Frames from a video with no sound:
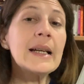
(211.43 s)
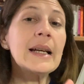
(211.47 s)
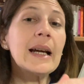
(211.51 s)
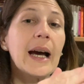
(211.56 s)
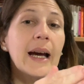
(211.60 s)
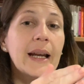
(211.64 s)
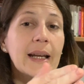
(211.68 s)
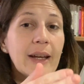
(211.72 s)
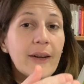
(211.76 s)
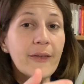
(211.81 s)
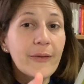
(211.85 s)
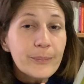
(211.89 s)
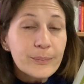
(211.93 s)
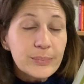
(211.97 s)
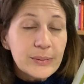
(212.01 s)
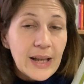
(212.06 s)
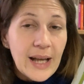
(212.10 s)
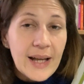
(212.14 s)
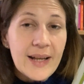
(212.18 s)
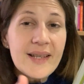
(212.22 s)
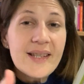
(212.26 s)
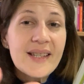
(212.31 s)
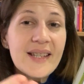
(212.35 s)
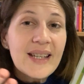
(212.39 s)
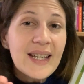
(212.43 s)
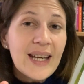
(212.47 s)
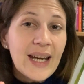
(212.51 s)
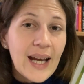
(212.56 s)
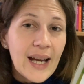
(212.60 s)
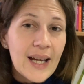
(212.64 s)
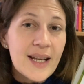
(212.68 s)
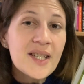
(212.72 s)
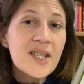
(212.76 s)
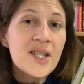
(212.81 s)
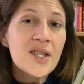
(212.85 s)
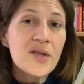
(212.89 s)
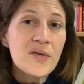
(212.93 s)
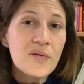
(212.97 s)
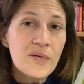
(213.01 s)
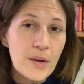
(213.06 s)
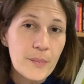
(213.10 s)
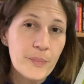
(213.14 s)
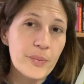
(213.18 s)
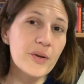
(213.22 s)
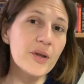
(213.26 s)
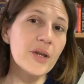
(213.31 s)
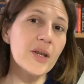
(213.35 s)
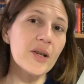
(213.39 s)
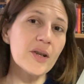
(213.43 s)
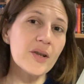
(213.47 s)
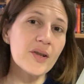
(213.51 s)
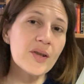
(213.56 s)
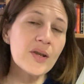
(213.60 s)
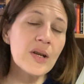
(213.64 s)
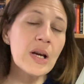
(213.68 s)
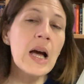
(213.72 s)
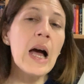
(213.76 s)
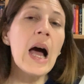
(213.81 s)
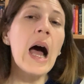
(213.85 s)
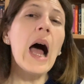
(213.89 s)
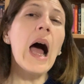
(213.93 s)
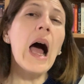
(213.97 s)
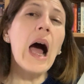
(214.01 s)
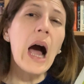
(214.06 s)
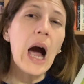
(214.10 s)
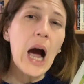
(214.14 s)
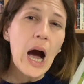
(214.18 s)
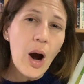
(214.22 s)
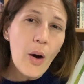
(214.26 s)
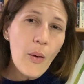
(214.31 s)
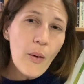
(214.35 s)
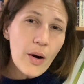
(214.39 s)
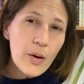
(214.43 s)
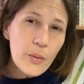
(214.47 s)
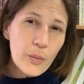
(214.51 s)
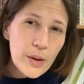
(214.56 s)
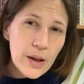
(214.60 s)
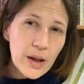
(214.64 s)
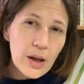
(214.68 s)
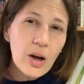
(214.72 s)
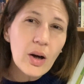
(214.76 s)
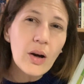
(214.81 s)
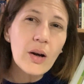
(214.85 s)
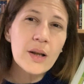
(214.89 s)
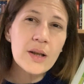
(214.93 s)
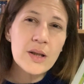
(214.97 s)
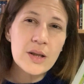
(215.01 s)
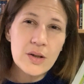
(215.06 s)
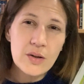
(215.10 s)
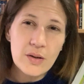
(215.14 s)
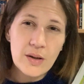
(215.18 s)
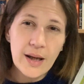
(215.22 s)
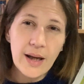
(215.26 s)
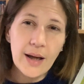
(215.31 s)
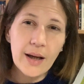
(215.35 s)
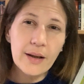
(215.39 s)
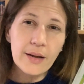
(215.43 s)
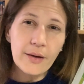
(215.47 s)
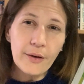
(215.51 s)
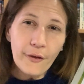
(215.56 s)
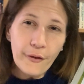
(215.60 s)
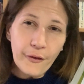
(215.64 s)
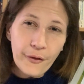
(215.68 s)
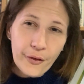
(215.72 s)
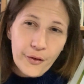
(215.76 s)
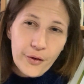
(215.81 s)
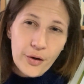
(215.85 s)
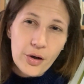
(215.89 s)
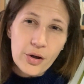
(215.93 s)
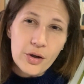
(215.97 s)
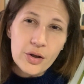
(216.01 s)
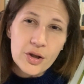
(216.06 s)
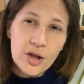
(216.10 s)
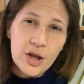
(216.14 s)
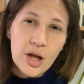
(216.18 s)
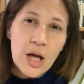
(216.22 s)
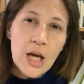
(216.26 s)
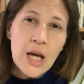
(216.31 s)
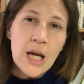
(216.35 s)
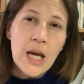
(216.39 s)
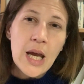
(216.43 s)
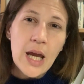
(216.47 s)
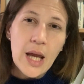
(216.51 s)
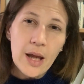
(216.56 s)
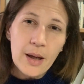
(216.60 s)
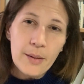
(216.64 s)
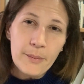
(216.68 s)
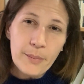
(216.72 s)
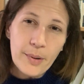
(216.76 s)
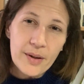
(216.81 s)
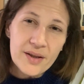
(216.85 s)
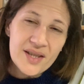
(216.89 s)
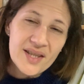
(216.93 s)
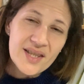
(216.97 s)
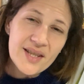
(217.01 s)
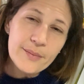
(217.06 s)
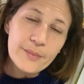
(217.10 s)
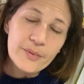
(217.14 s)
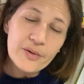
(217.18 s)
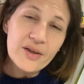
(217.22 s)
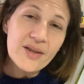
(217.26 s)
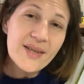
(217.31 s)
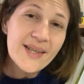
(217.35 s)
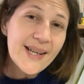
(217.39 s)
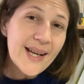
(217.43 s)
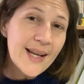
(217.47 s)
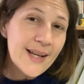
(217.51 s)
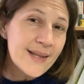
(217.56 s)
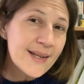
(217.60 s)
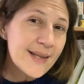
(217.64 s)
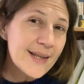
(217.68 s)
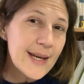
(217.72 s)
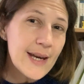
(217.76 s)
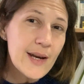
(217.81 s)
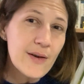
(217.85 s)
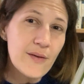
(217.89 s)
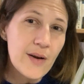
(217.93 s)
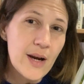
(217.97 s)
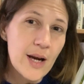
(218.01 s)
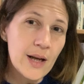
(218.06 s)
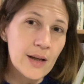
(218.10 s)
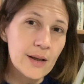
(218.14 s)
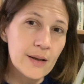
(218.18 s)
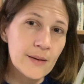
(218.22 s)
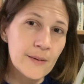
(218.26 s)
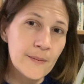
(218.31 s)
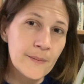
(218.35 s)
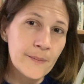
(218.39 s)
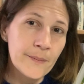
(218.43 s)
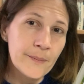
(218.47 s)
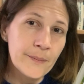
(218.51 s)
And if plants can't reproduce, how are we going to get fruit and vegetables and cereal?